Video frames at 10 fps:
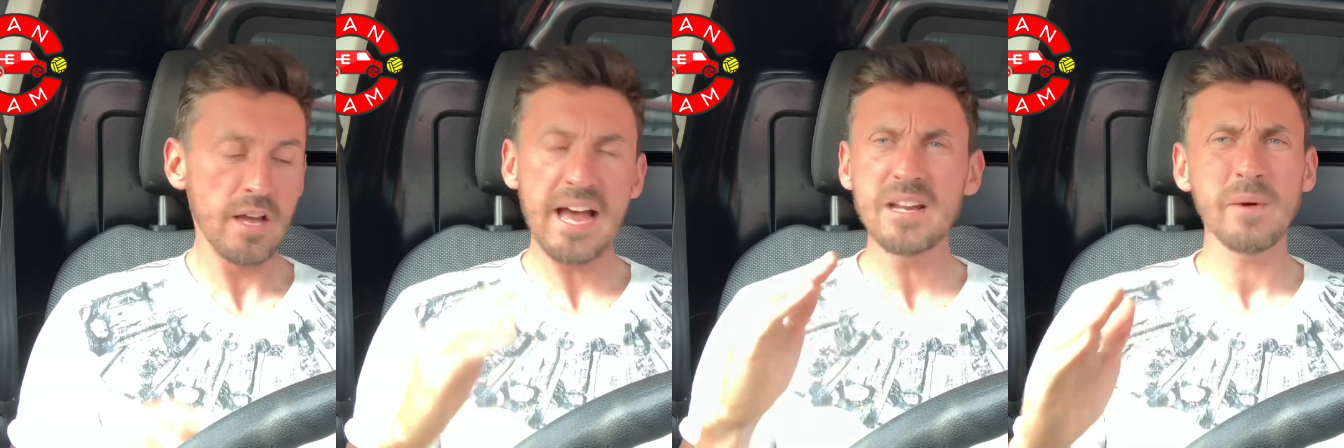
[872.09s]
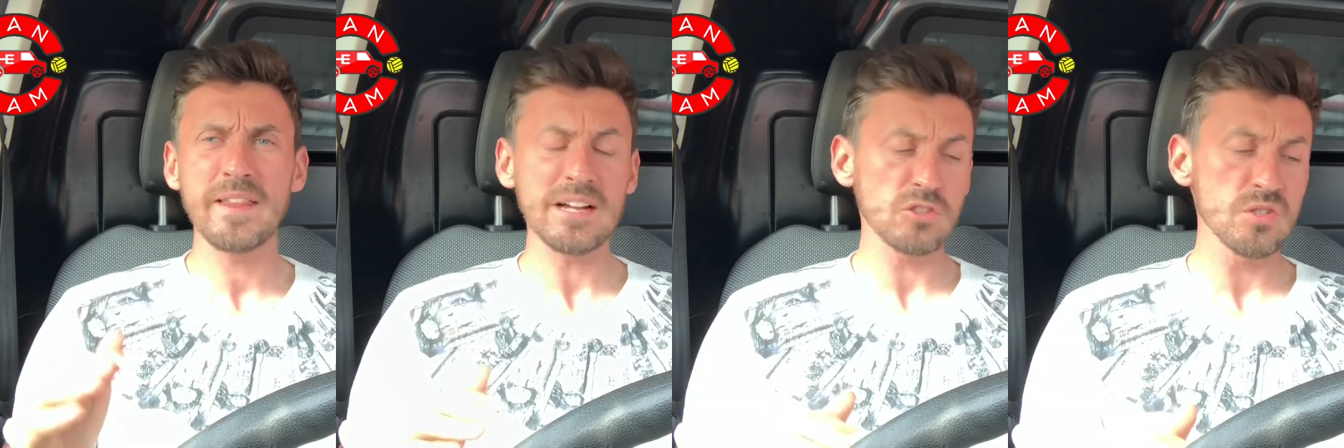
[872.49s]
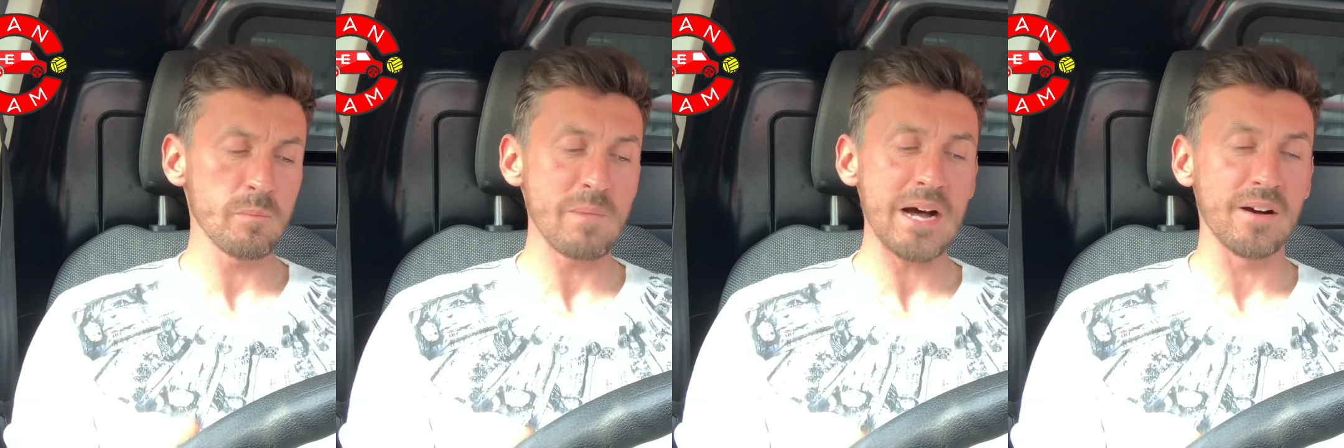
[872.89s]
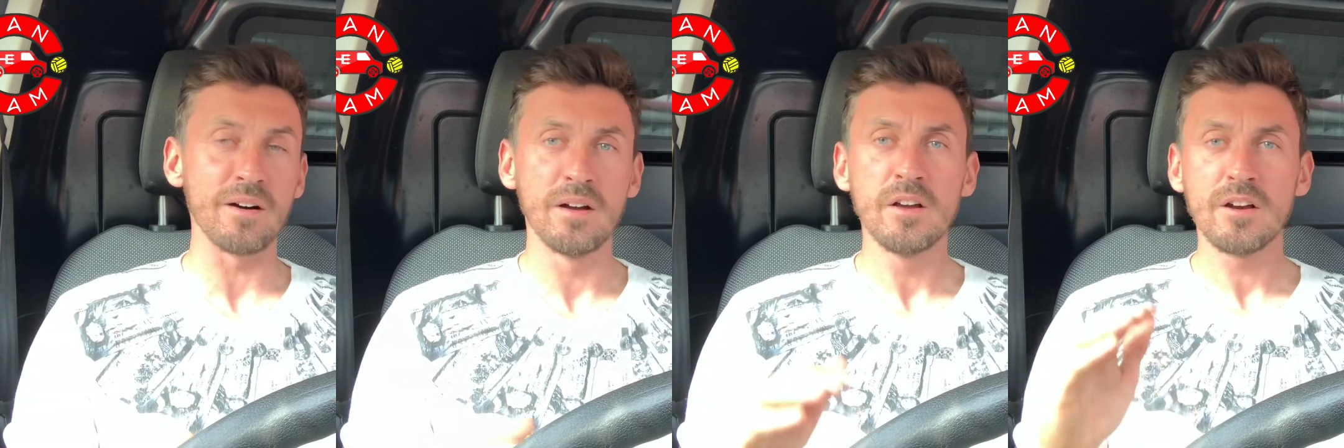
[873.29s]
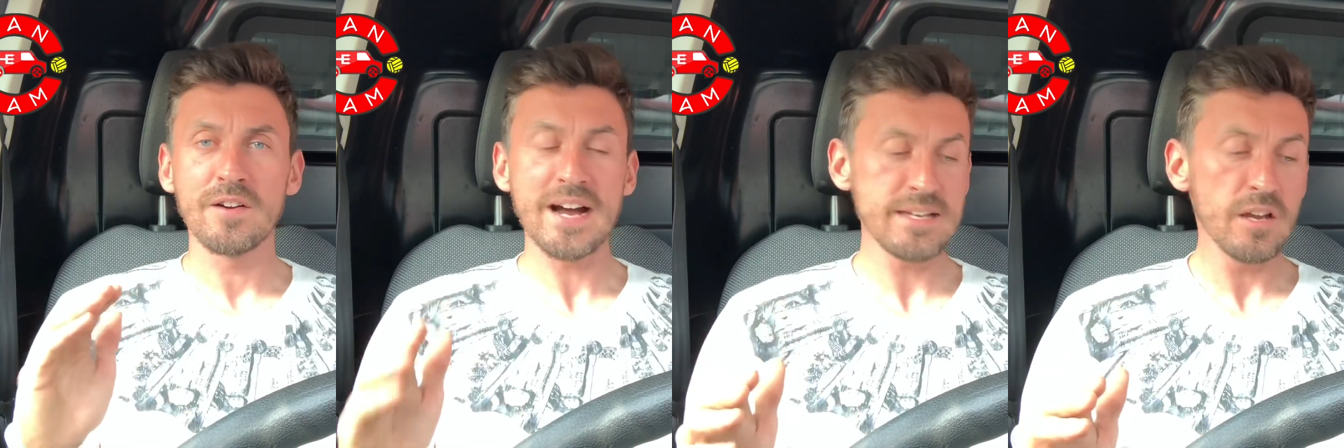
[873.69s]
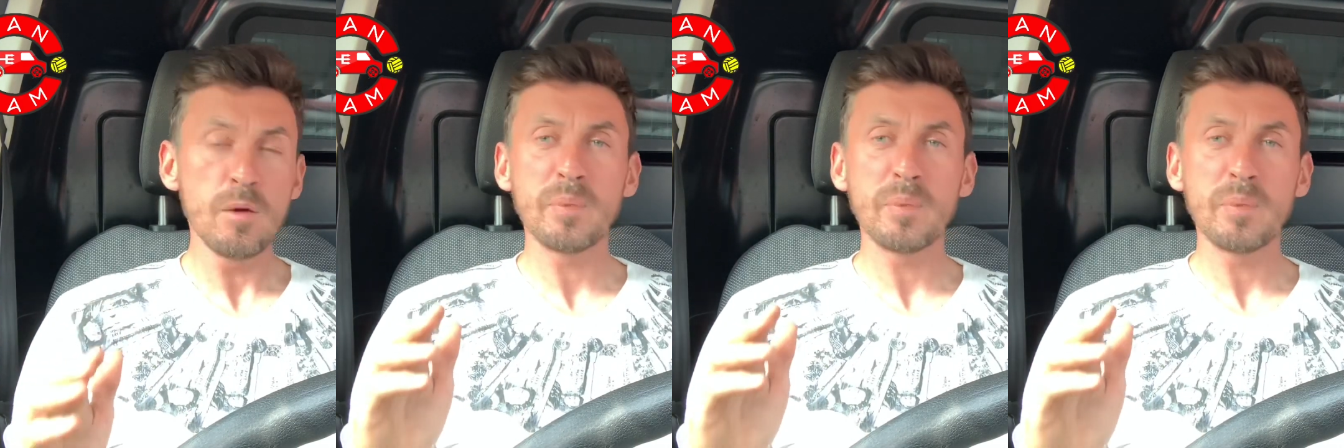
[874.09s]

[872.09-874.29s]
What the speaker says: Anyway, that doesn't matter, right?